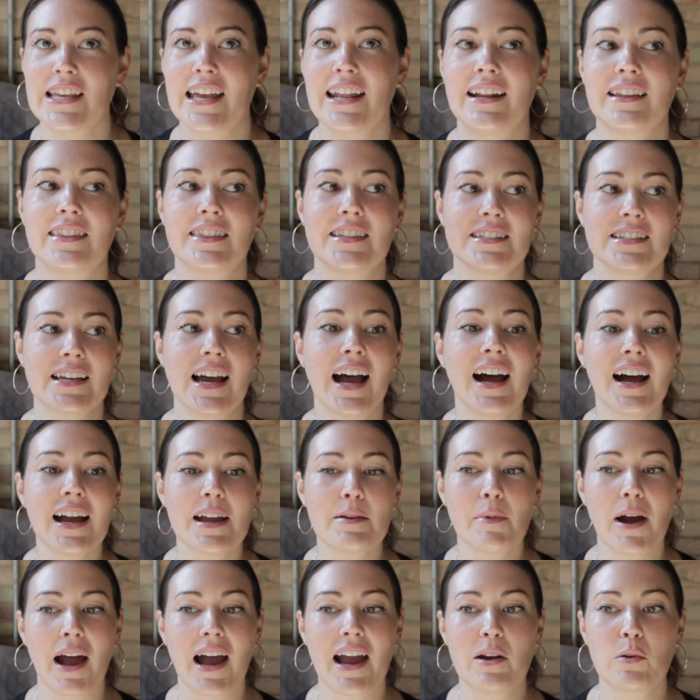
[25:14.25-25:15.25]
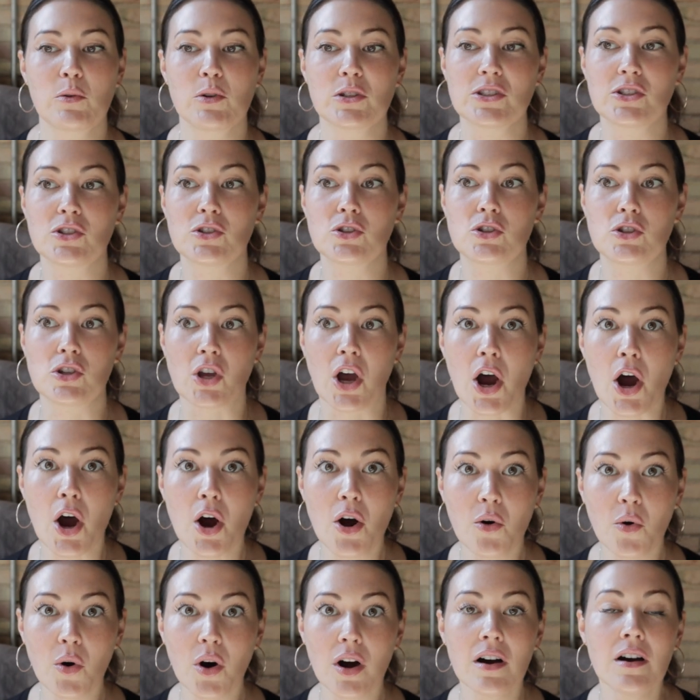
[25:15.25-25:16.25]
And at the time I was
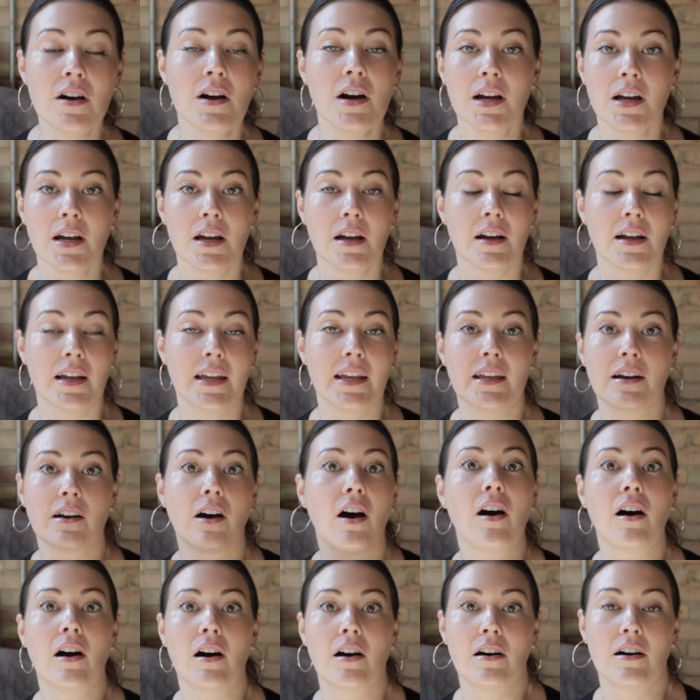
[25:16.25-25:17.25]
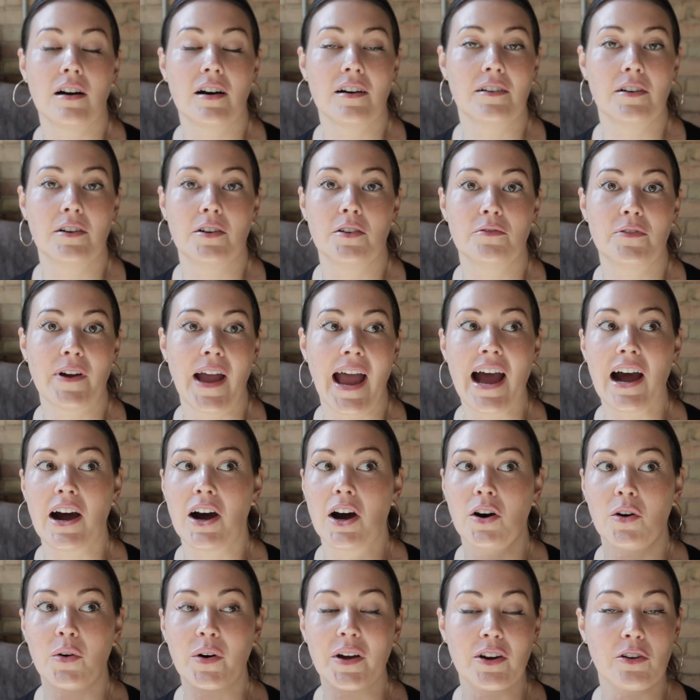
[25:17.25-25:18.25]
so in awe of
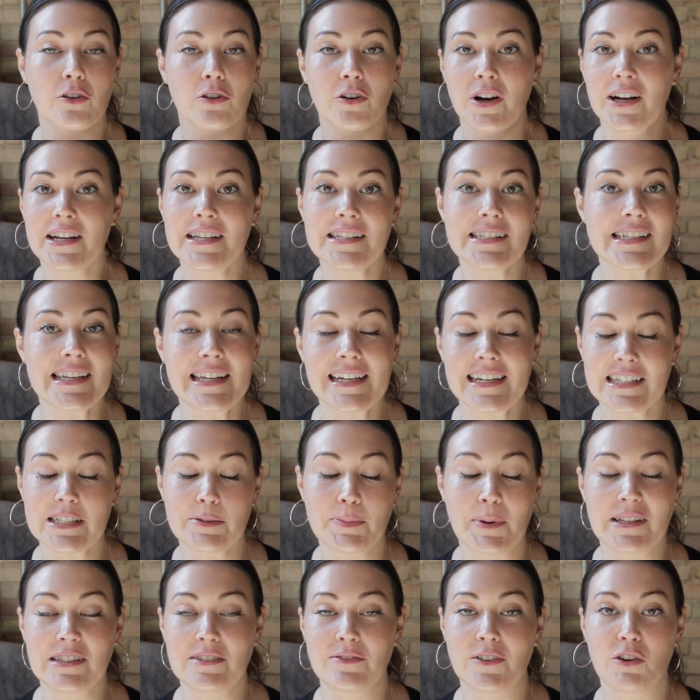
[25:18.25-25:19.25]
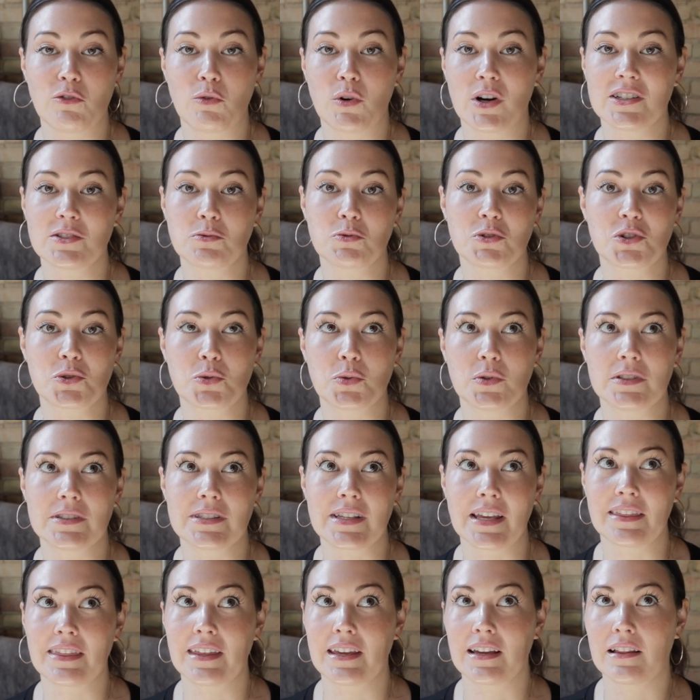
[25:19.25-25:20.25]
how crazy and expensive it was, which was
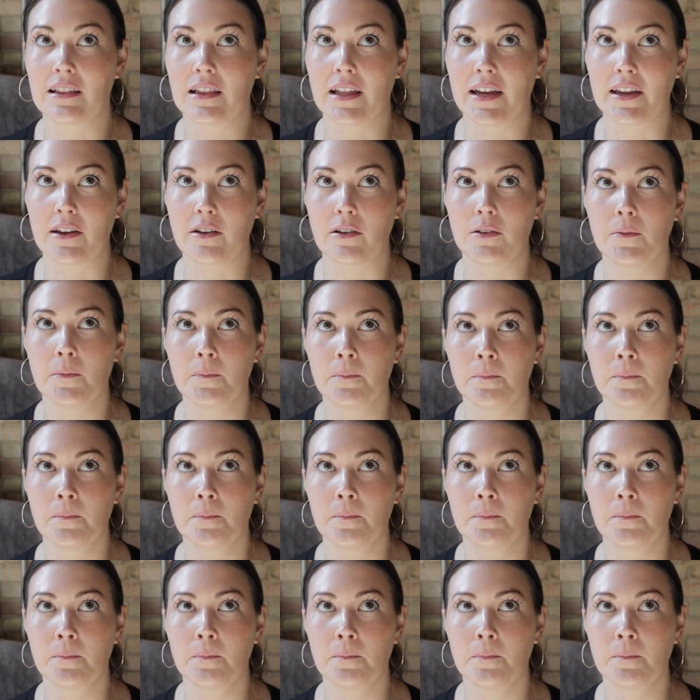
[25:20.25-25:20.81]
I think like